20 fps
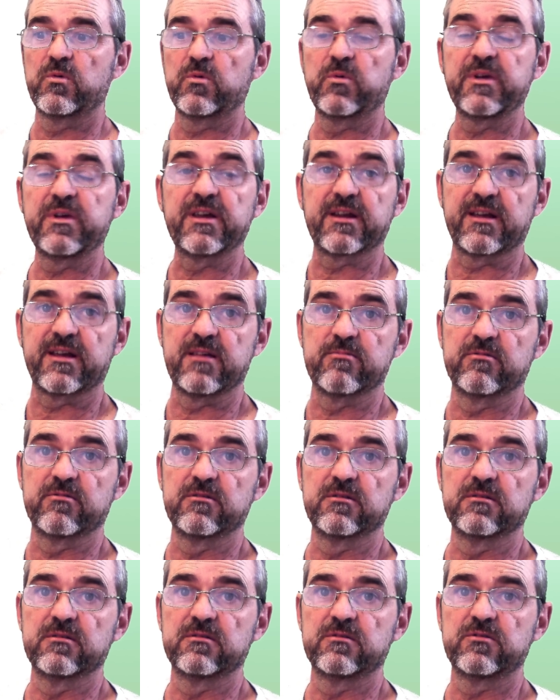we are
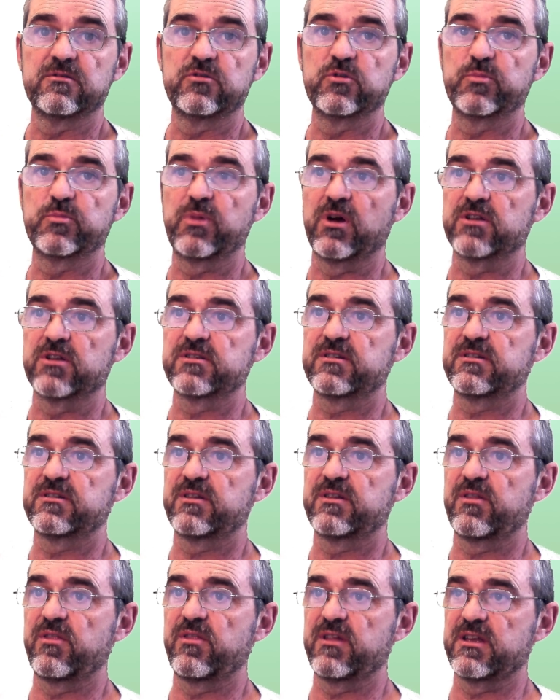able to plot
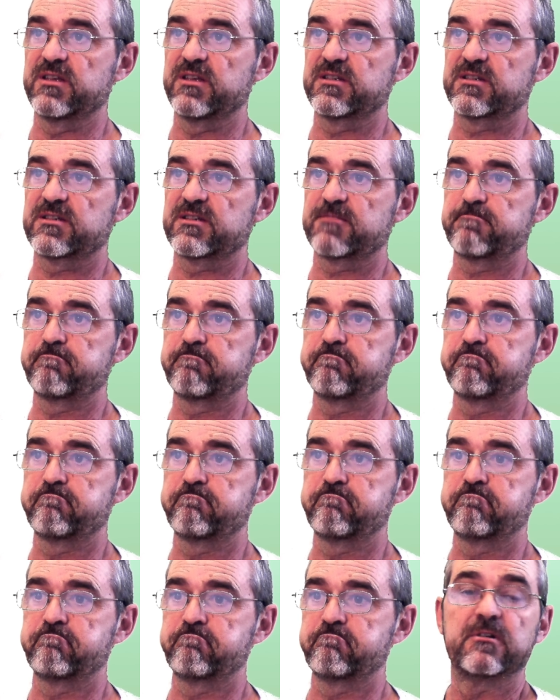this
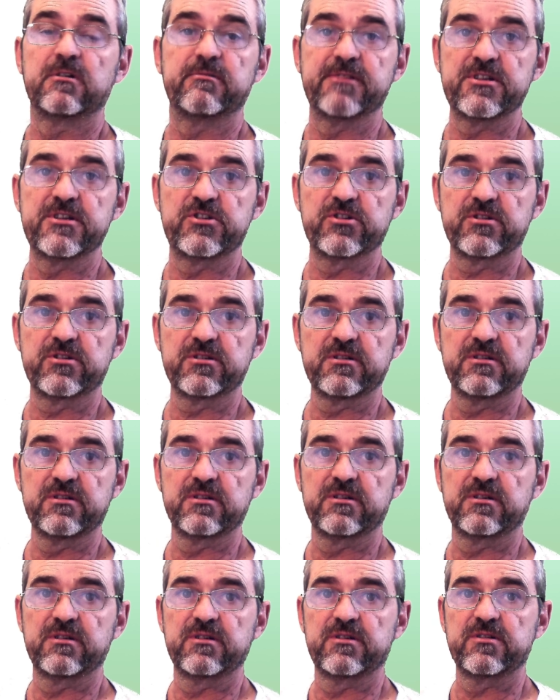region
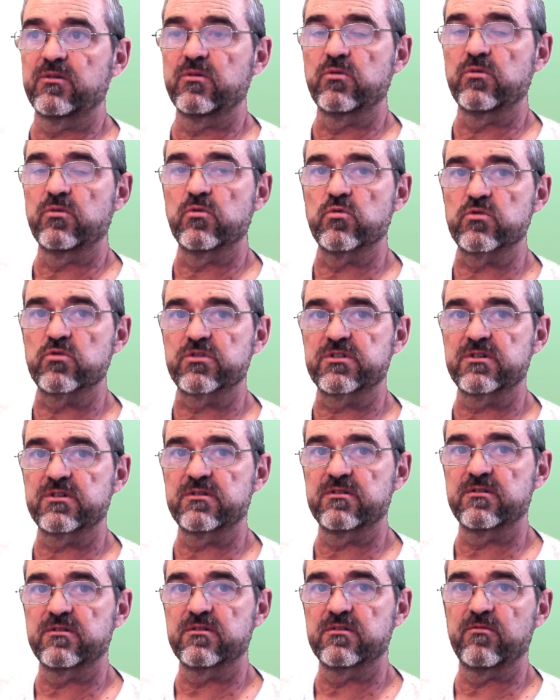
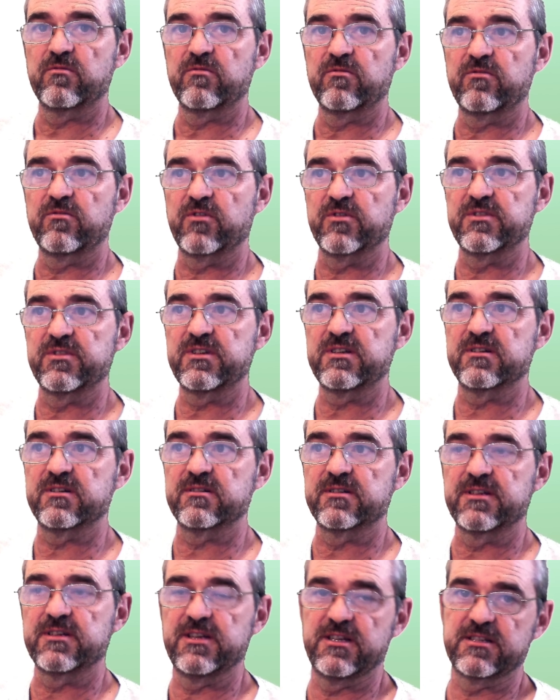whose
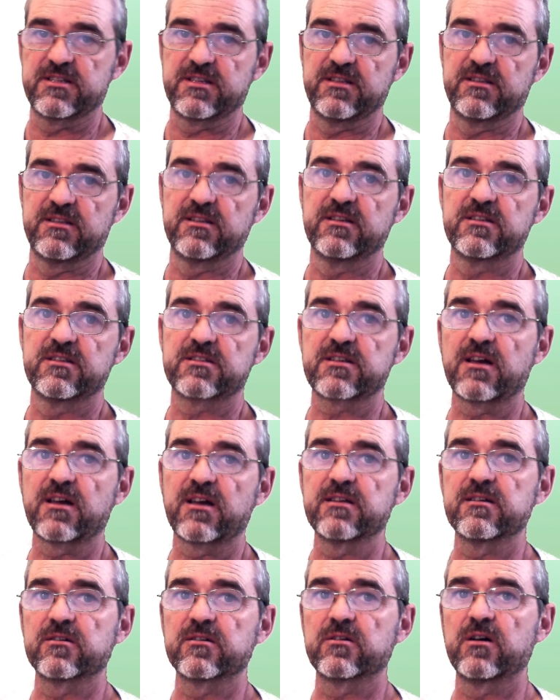frontier is in
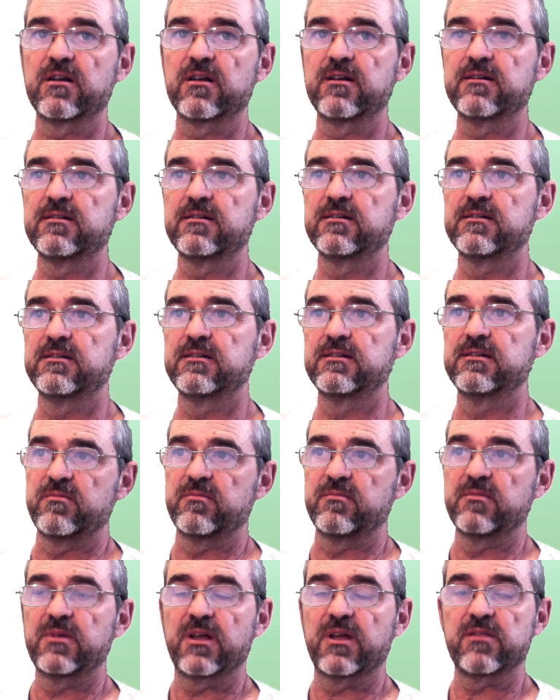cyan color,
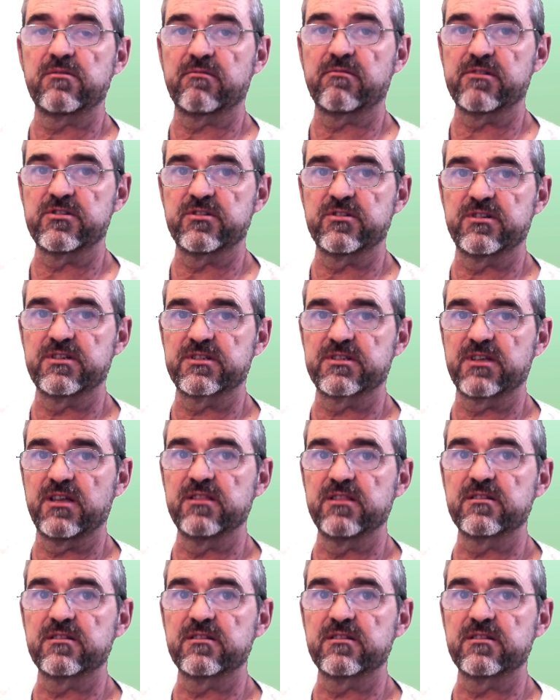and the region is the